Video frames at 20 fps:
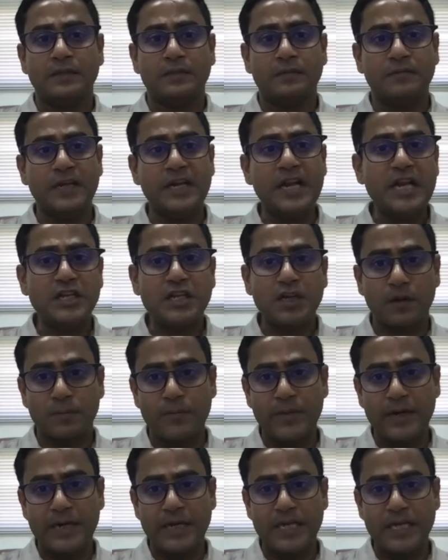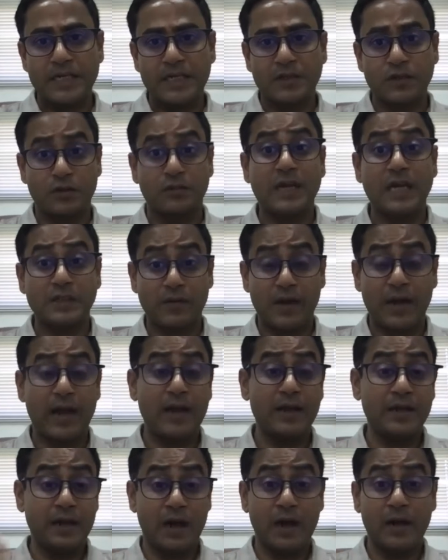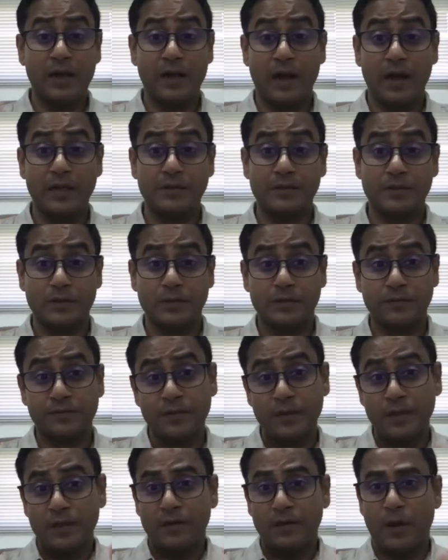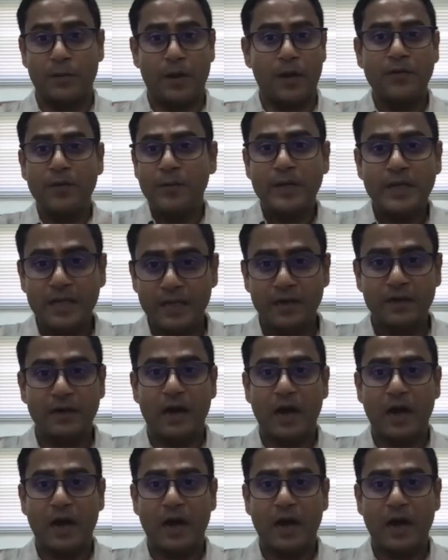the nature of mediation. So that's why everybody